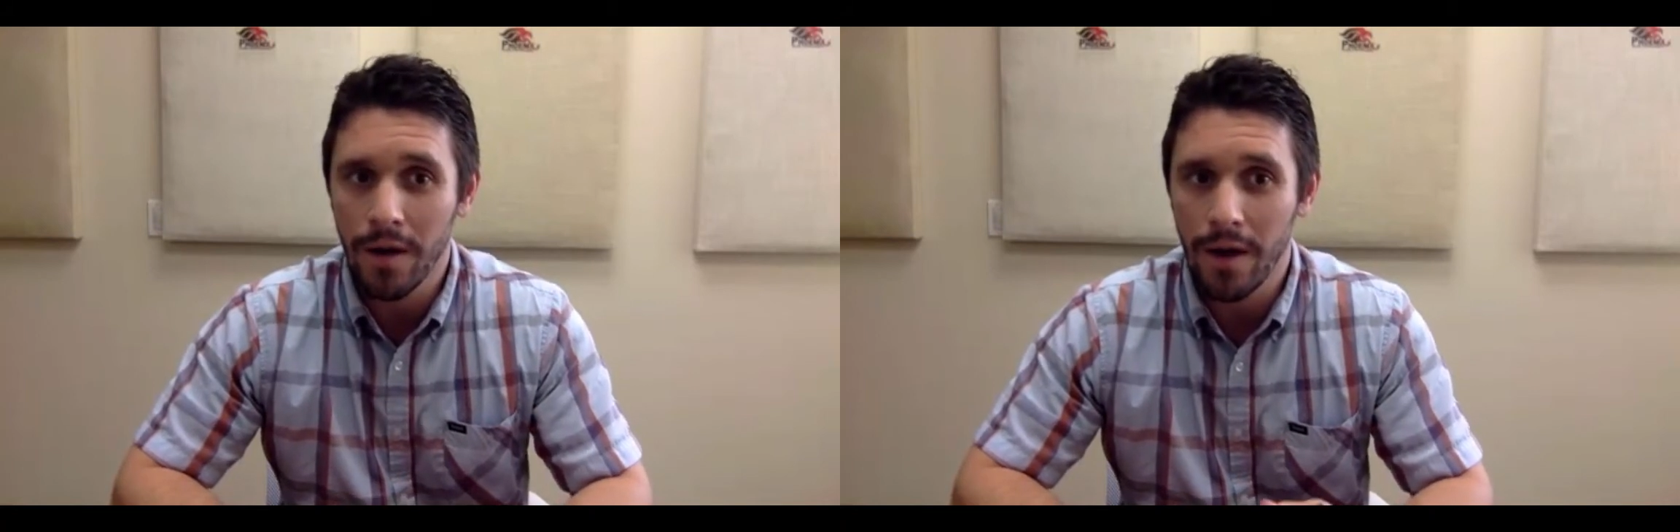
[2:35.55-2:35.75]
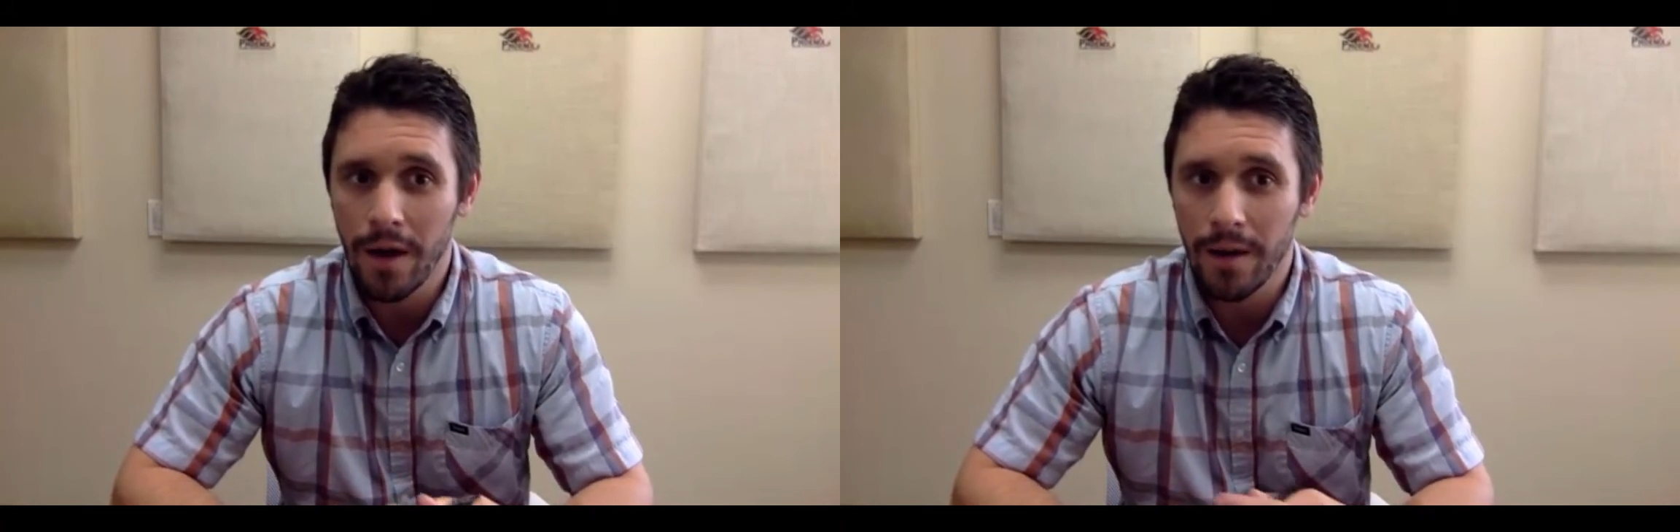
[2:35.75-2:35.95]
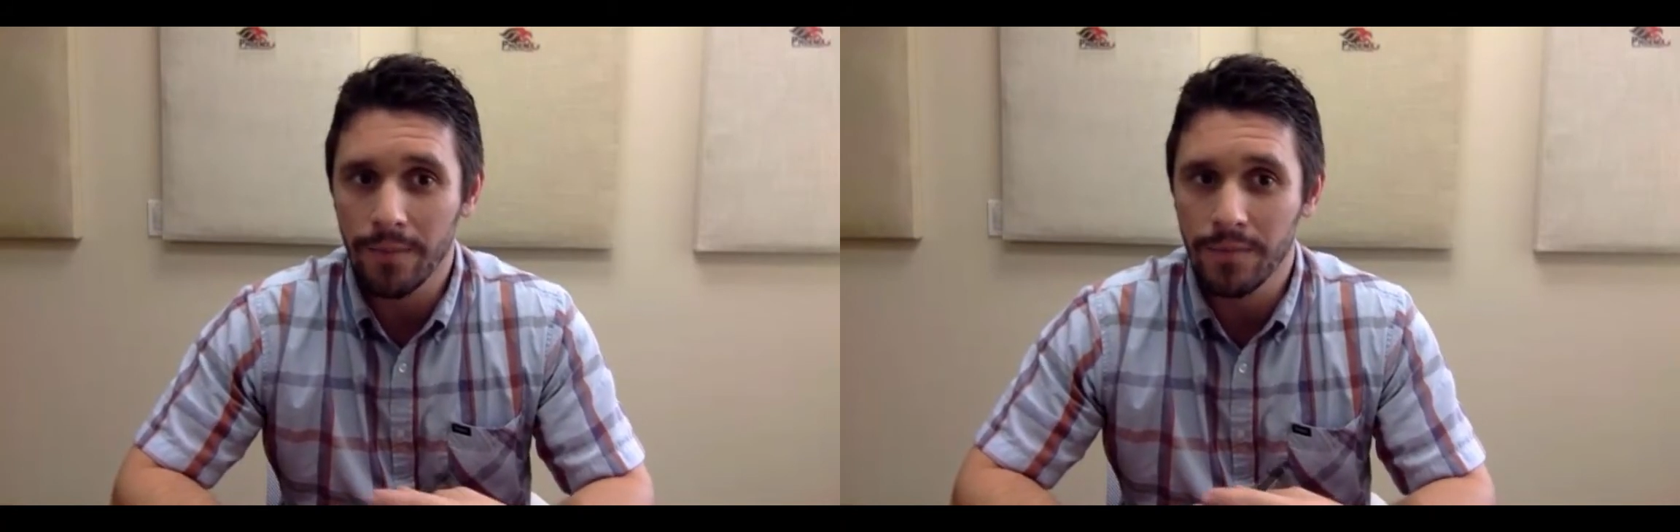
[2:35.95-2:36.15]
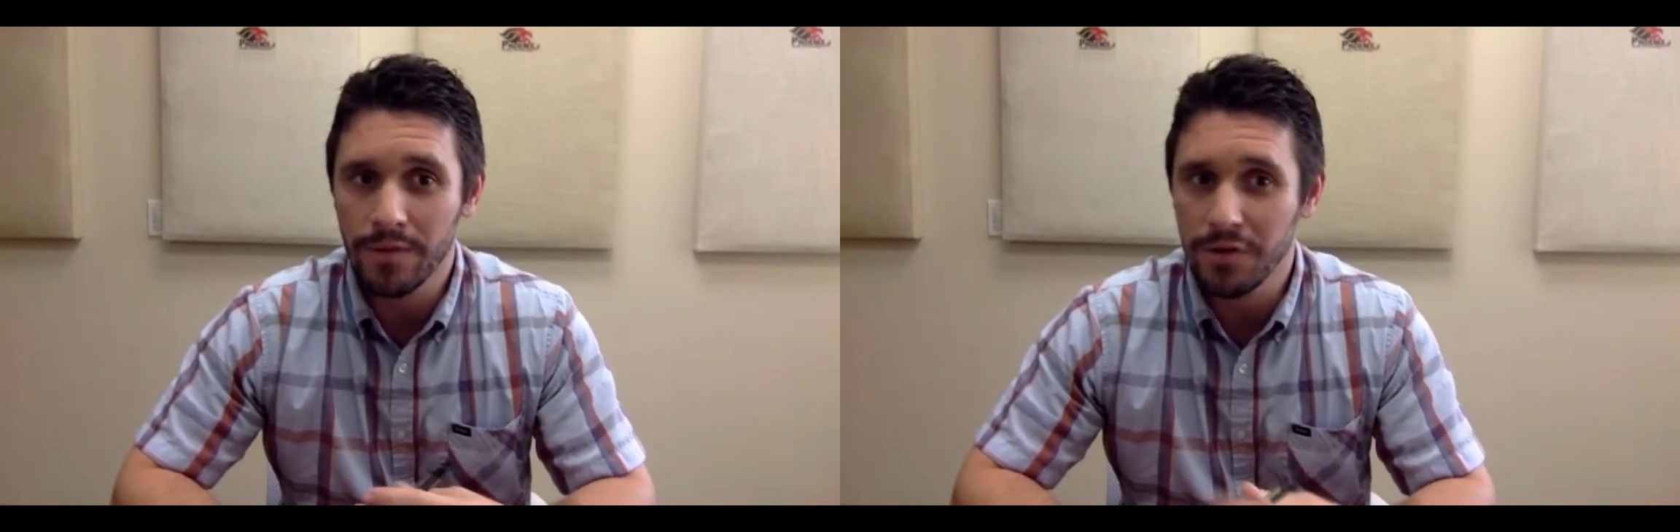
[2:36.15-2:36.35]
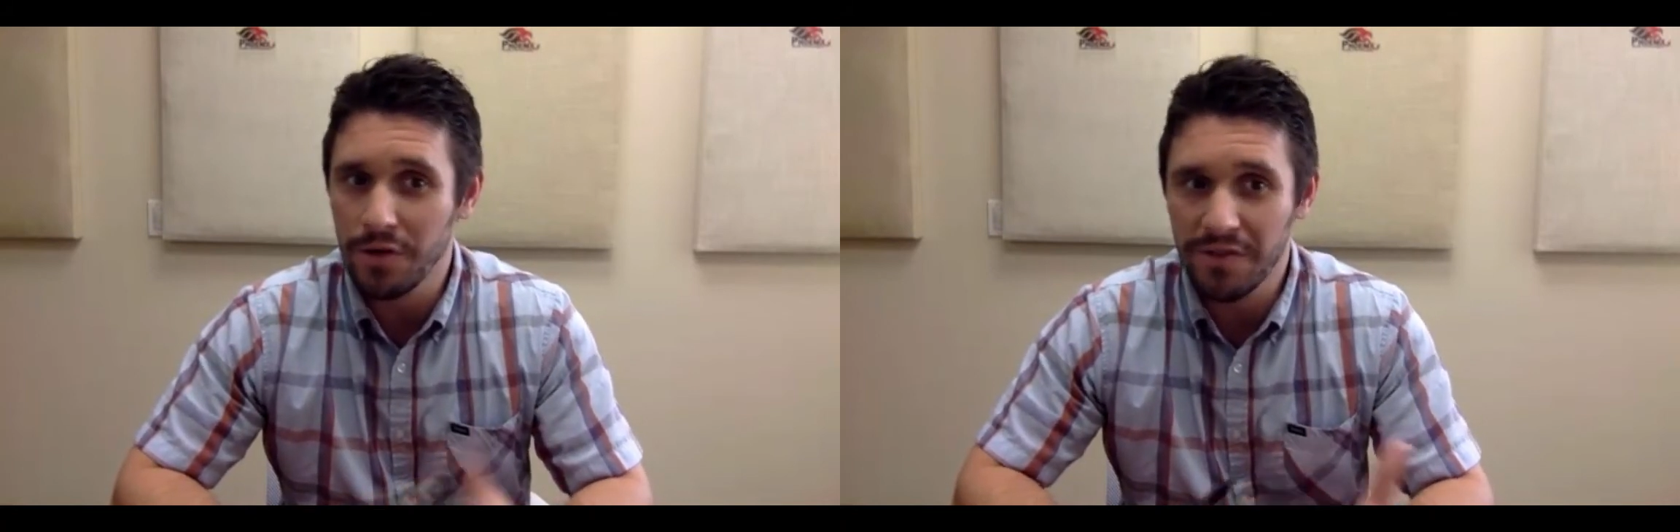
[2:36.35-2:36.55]
Um,
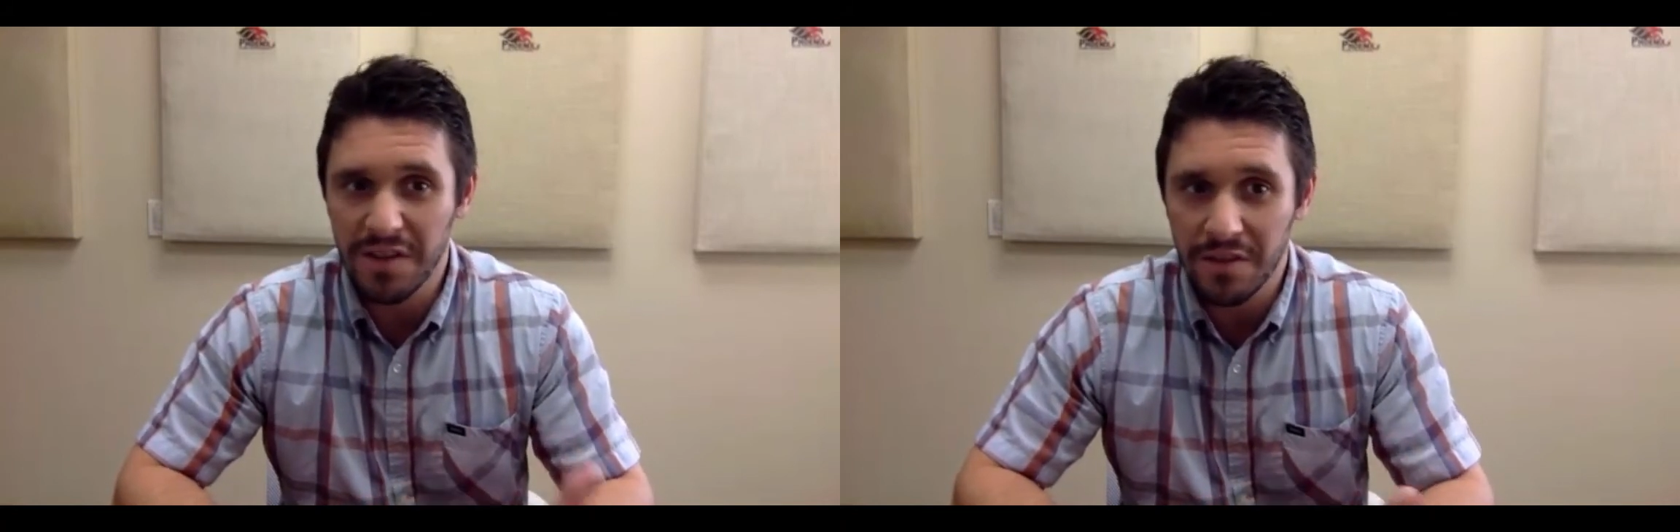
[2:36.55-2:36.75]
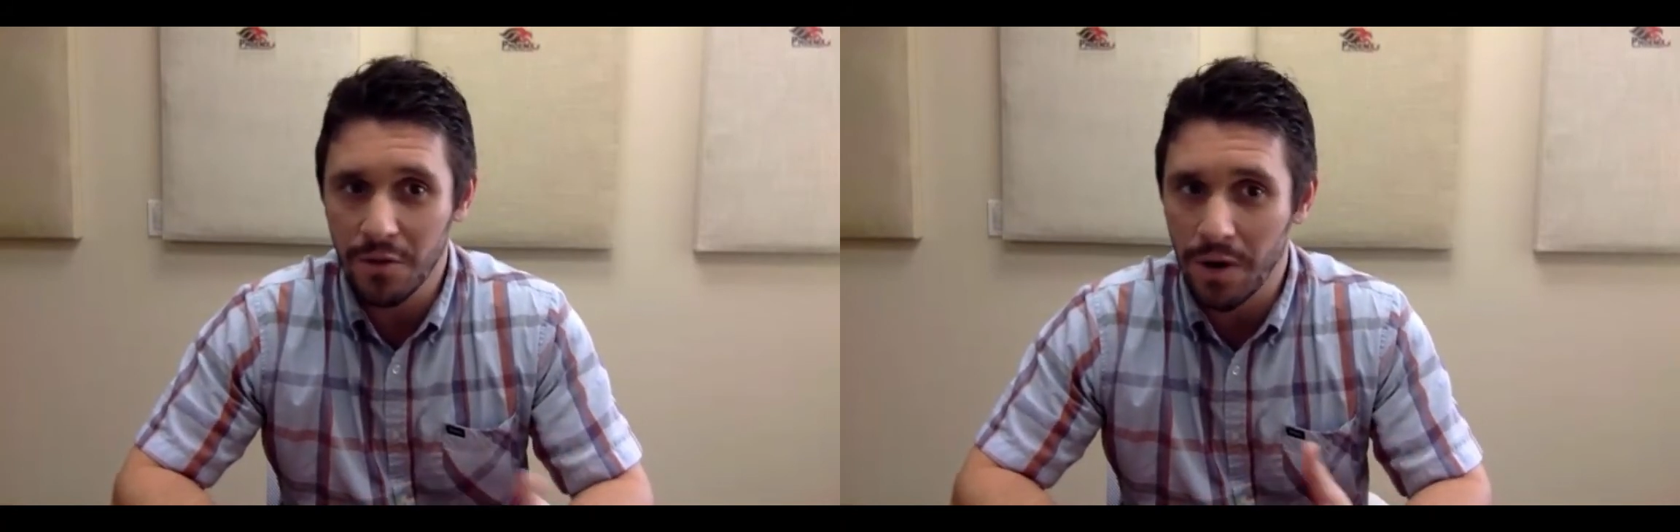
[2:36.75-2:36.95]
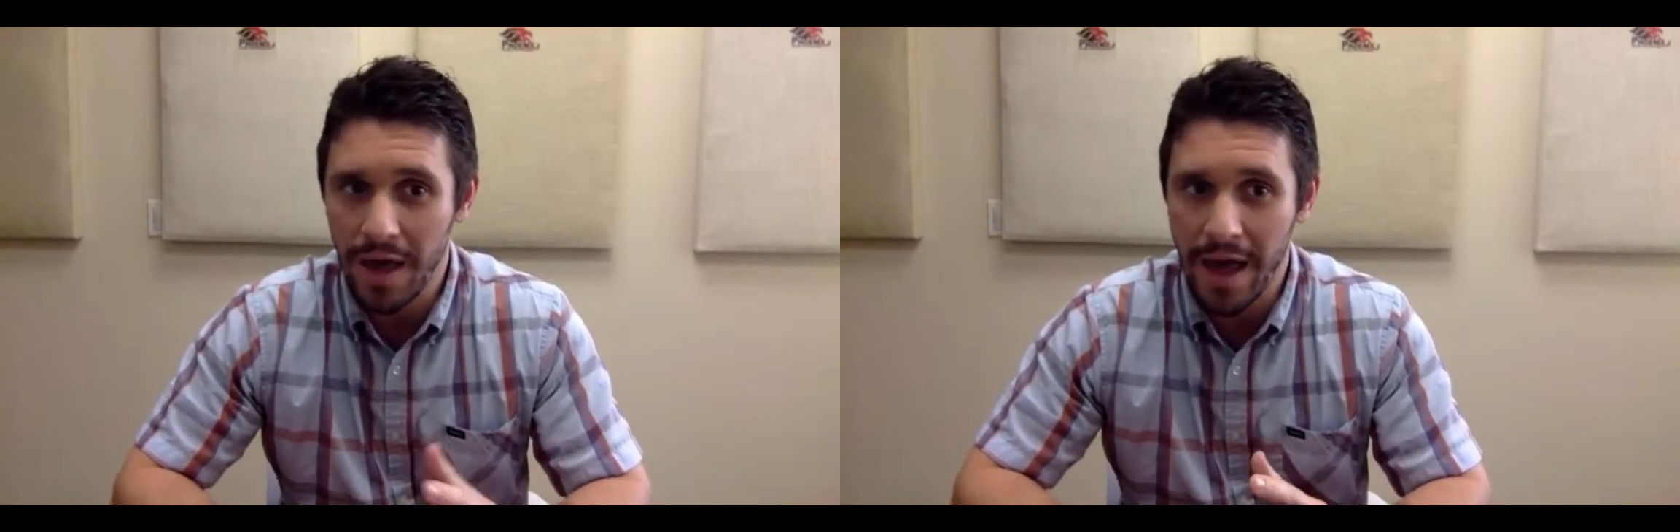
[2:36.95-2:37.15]
do, do you have anything you want